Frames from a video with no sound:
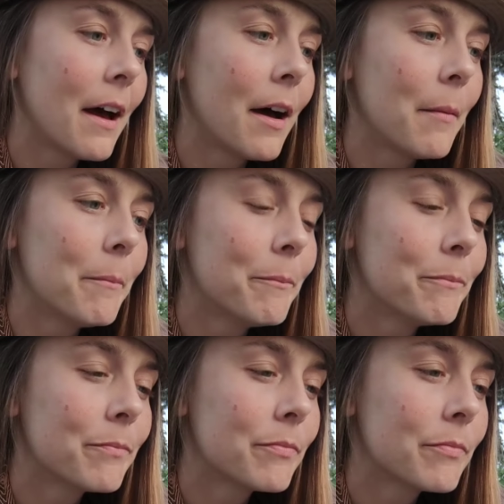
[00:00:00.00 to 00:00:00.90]
Um,
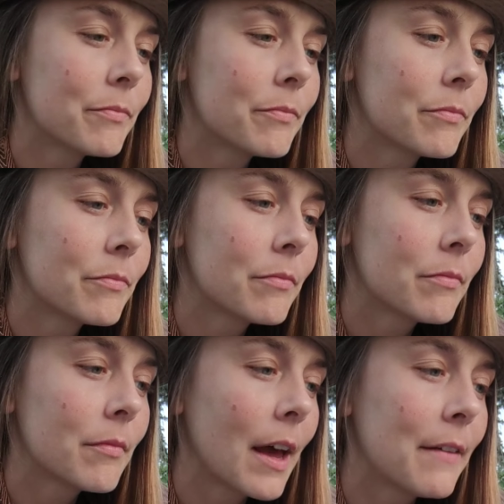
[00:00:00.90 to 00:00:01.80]

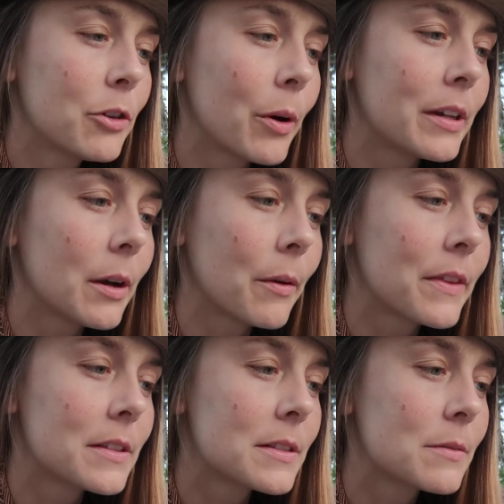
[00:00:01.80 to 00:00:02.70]
I have no idea
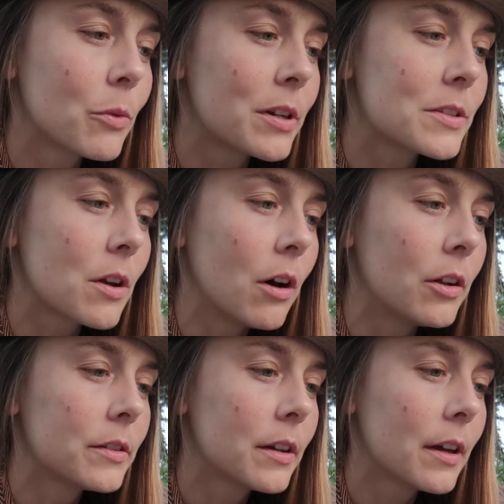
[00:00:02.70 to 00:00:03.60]
what this one is
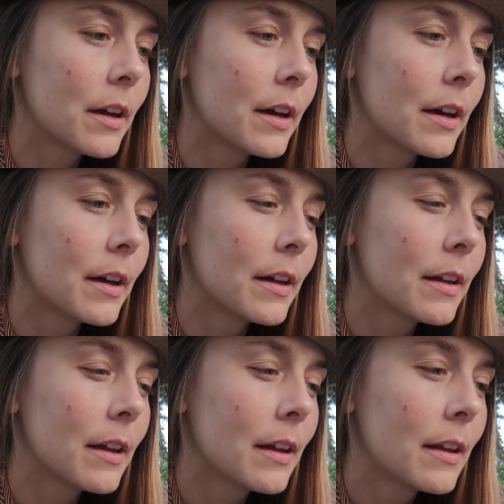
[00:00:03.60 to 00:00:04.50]
called. Uh,
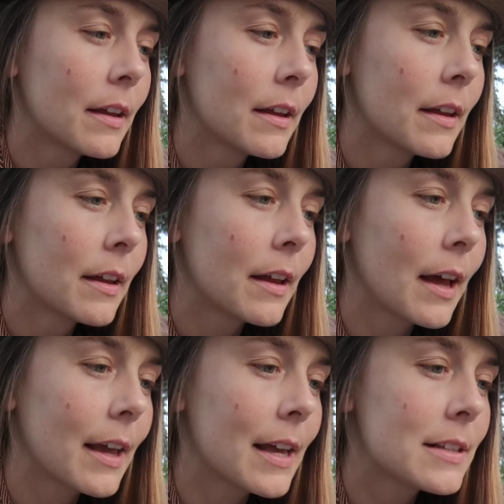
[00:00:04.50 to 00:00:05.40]

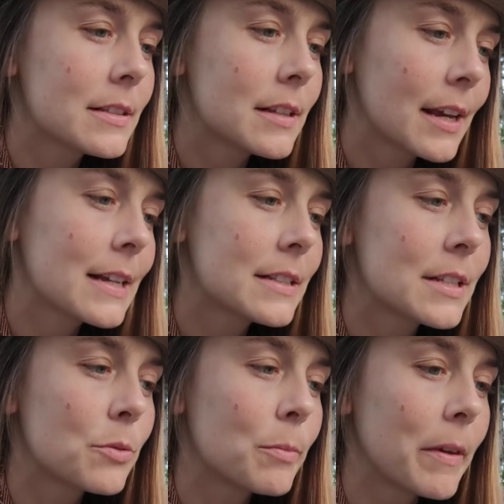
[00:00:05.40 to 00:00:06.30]
I guess I guess
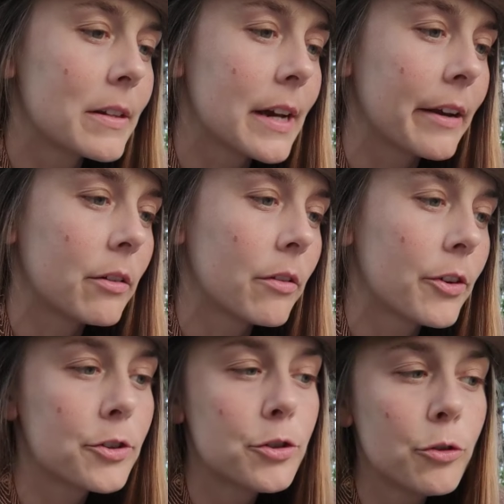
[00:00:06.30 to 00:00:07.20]
this would be the title.
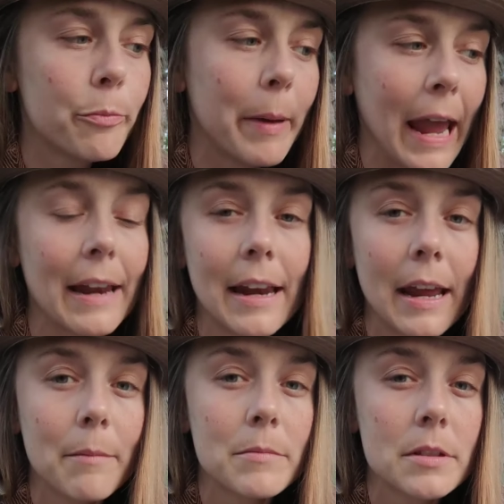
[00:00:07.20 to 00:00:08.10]
They're two band
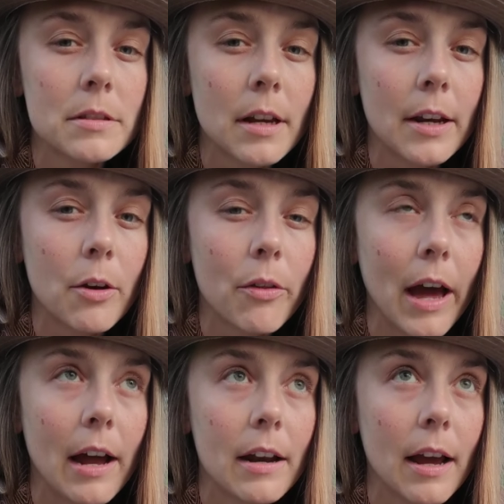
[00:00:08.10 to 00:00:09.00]
names. I know
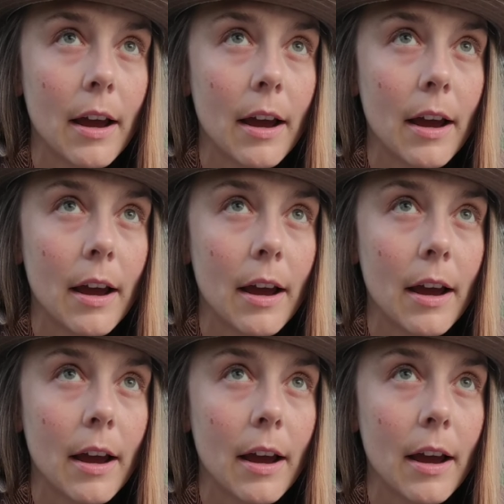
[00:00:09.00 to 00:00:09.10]
that.